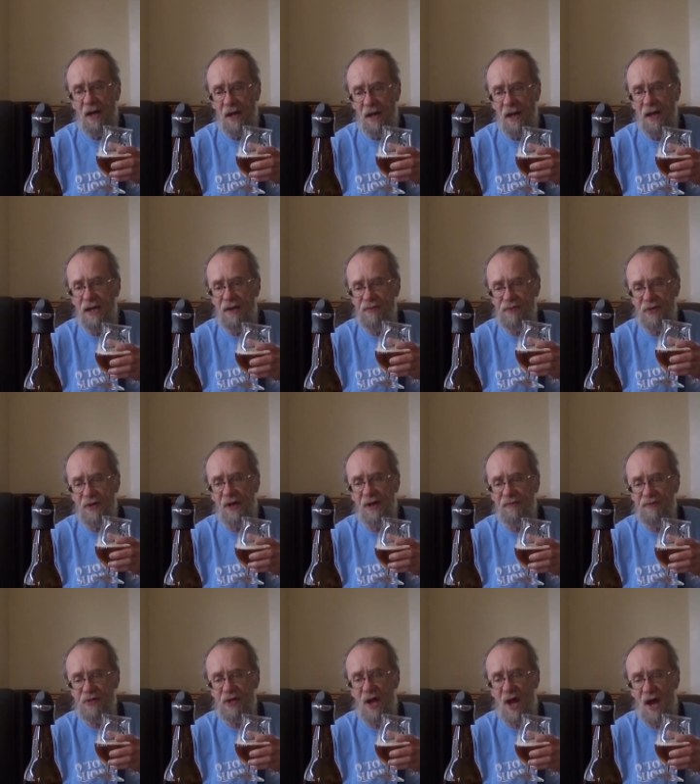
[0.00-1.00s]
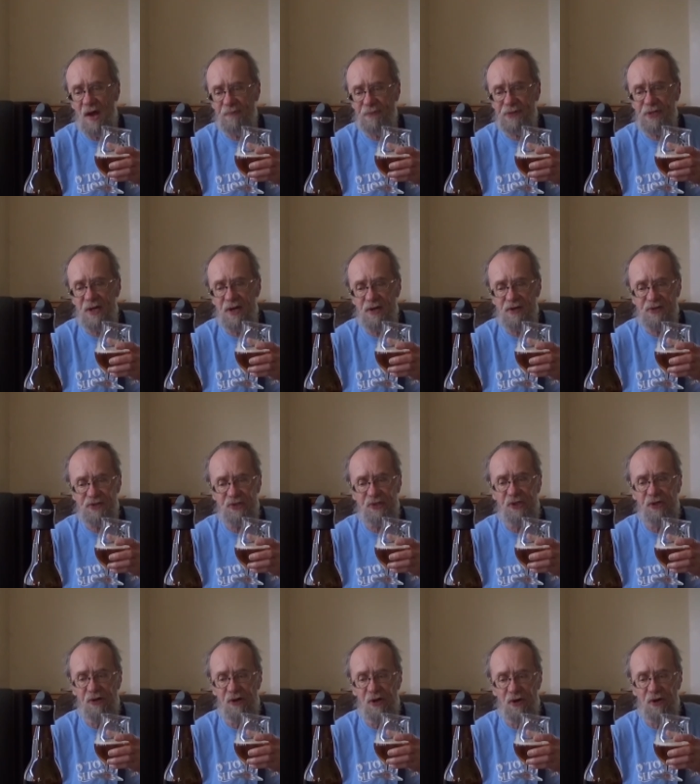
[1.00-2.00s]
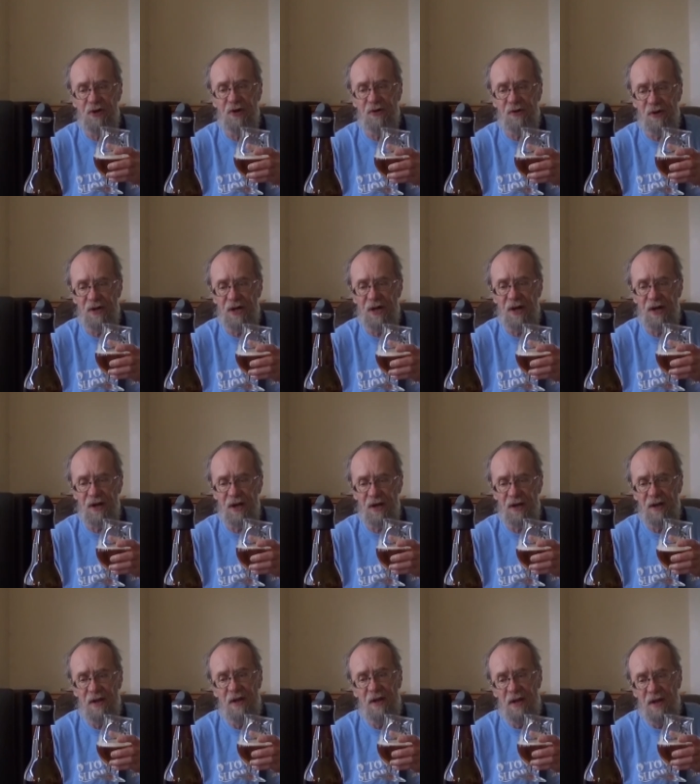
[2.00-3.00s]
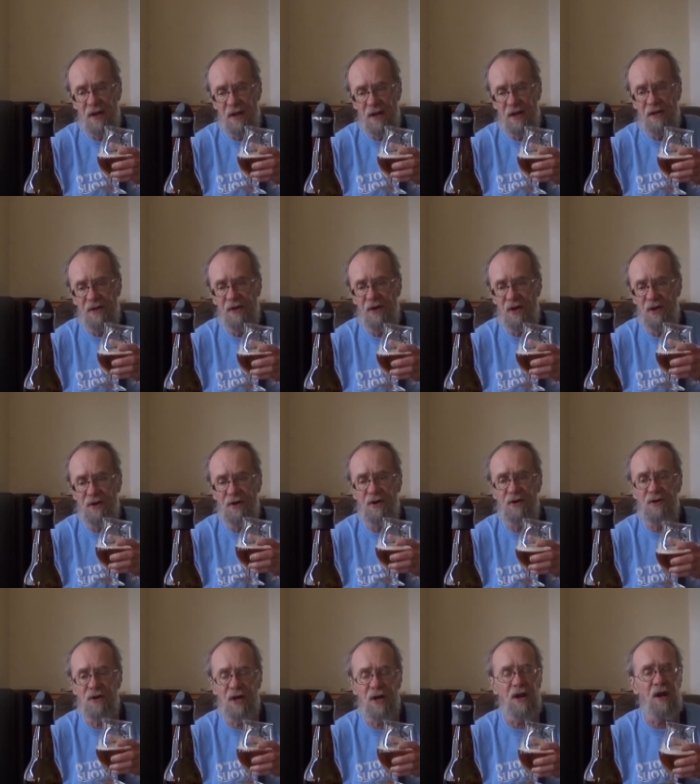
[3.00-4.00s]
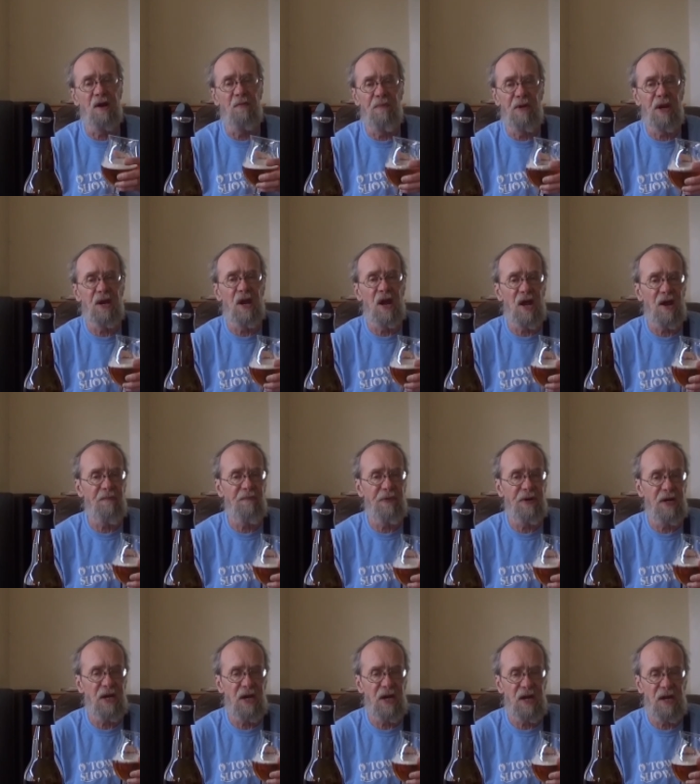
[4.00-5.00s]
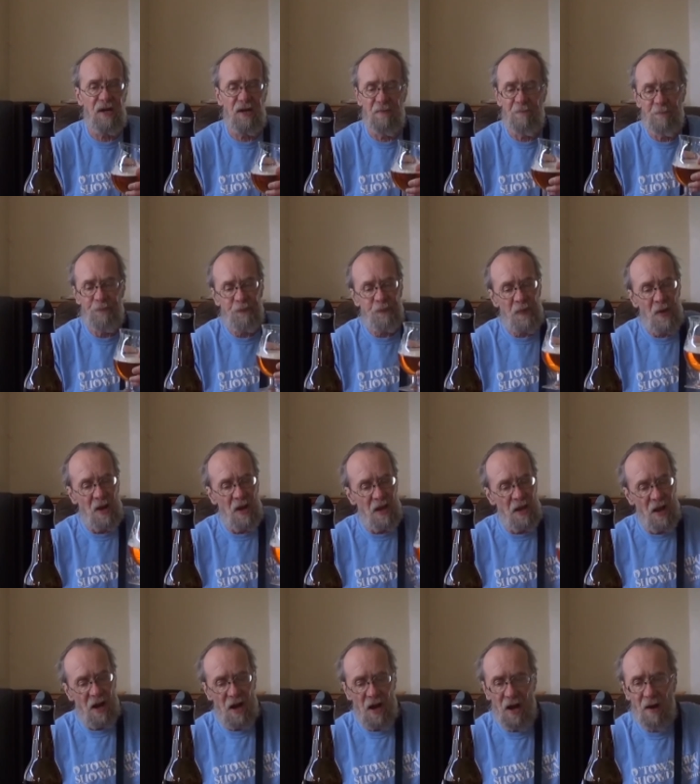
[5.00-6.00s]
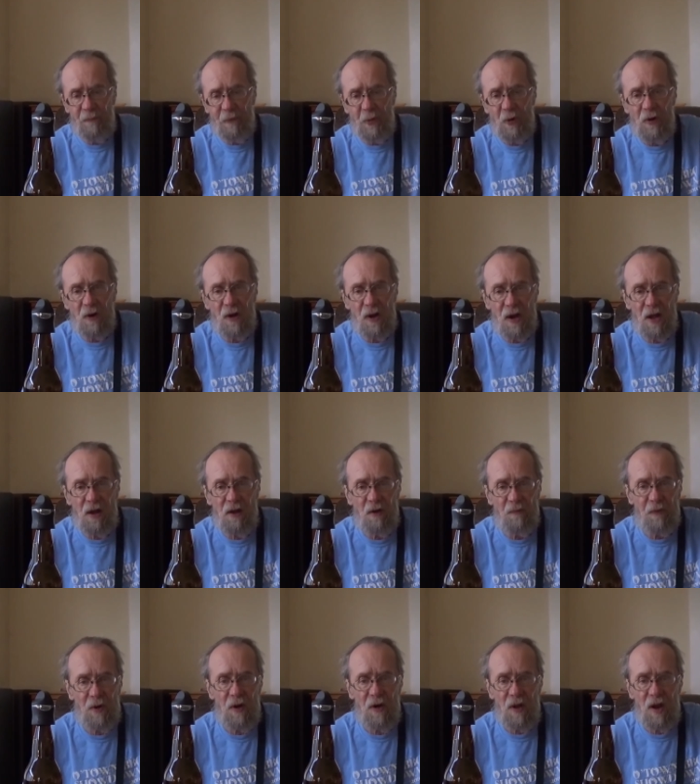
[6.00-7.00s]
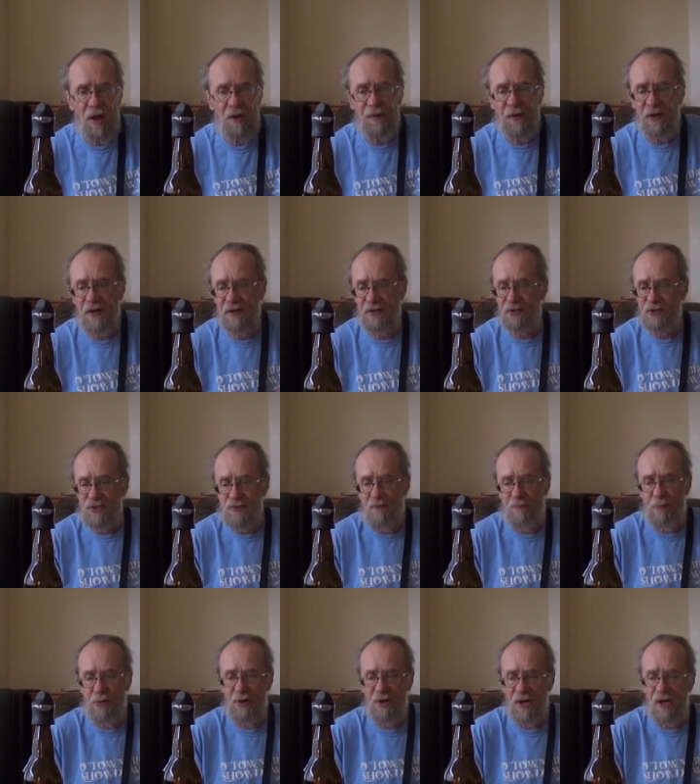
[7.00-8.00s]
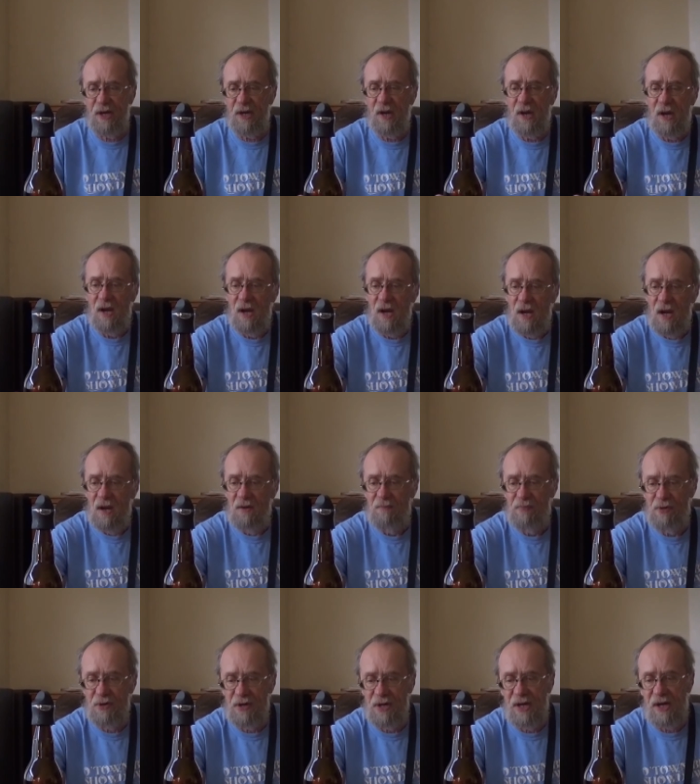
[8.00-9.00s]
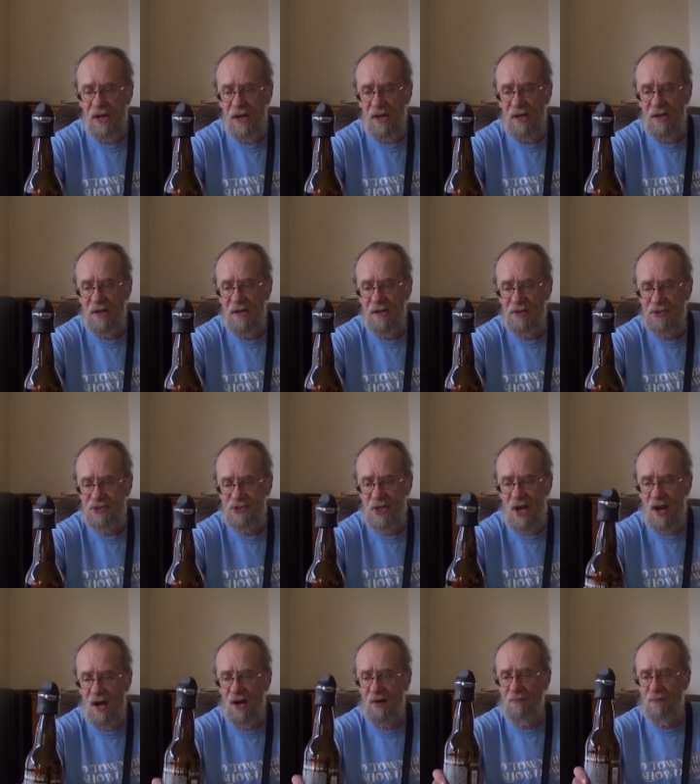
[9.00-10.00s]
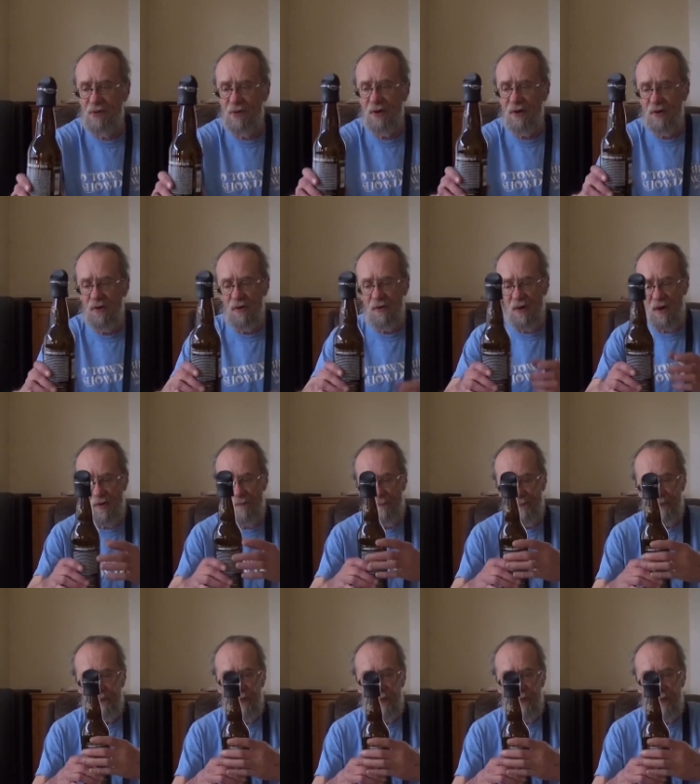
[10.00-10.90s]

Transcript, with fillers: leaves leaves the hops there, so you know you're drinking a know you're drinking a big IPA. Um, after all, overall, I think this is a pretty, pretty uh, solid brew. Uh,